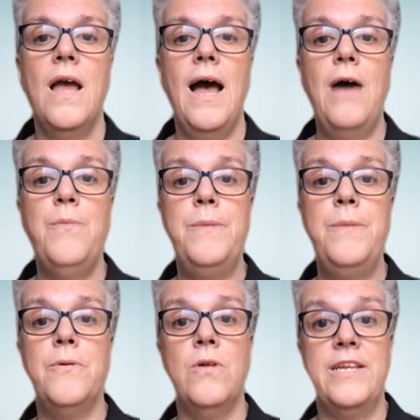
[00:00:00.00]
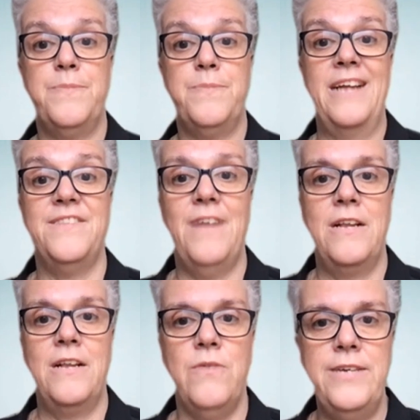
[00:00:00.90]
How people express
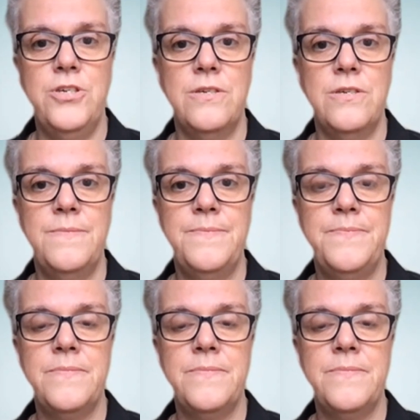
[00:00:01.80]
evaluation,